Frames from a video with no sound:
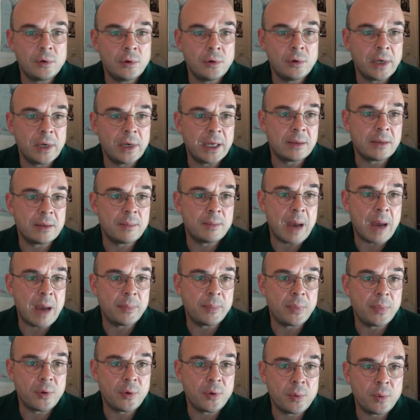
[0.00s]
look at
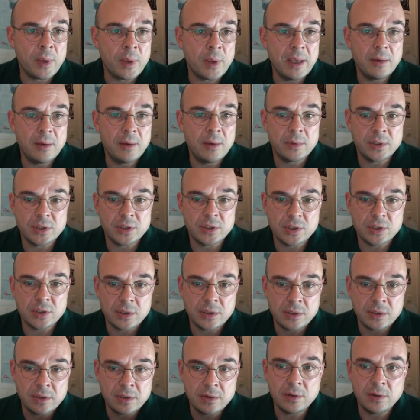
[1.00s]
map 3,
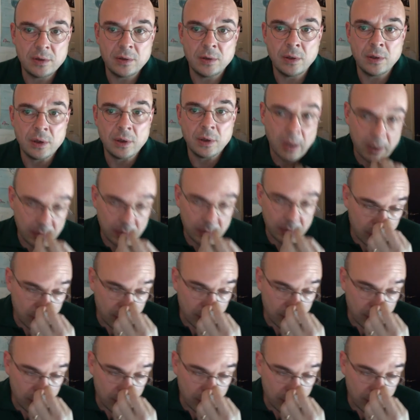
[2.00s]
which the